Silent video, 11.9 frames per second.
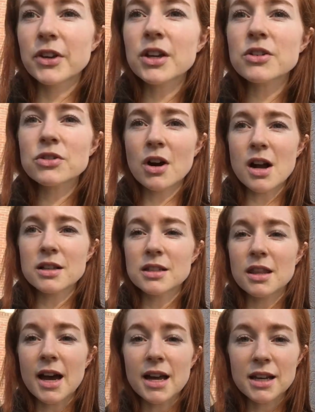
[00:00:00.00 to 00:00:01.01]
Fingers
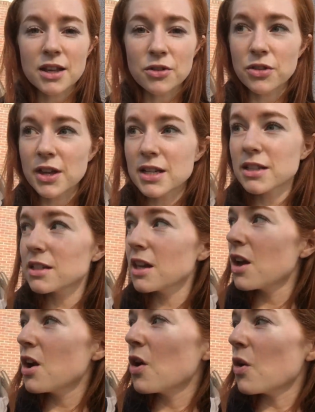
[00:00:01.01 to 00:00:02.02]
crossed that either this
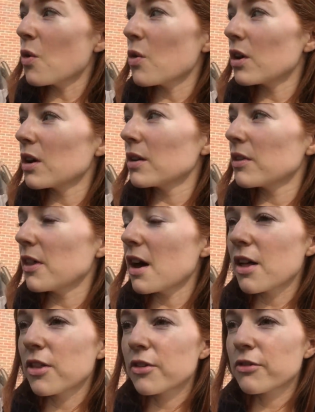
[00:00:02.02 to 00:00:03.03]
or
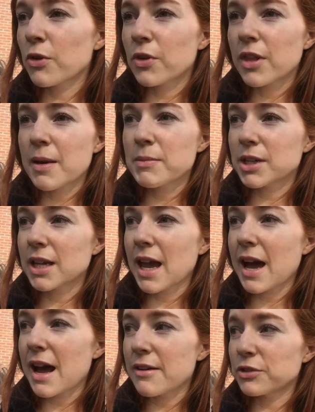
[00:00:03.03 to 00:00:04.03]
the other floor that I'm
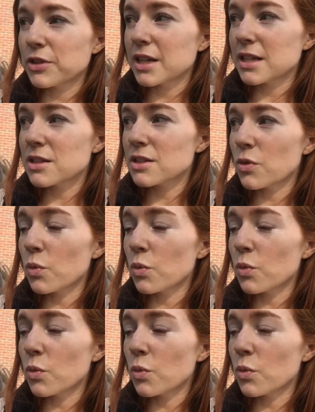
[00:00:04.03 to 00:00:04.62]
looking at after this